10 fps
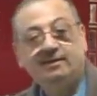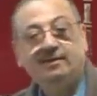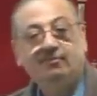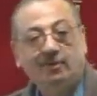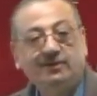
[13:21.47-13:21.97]

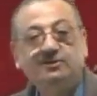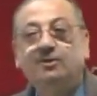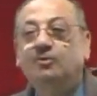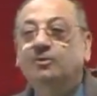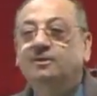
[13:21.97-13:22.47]
What is the
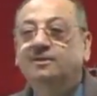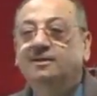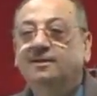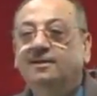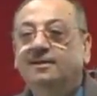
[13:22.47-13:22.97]
root?
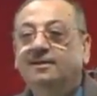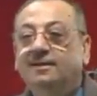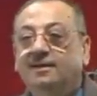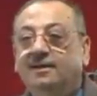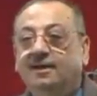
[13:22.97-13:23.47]

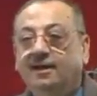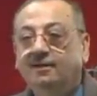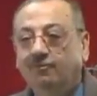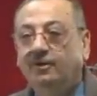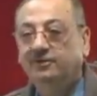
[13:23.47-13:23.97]

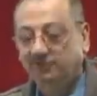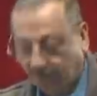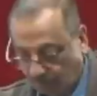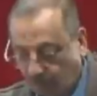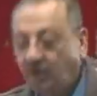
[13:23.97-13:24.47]
What is the
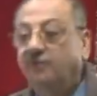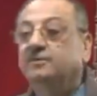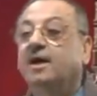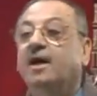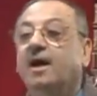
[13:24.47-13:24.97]
root of
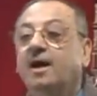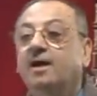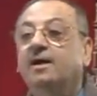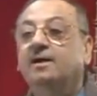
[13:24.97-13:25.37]
da'a?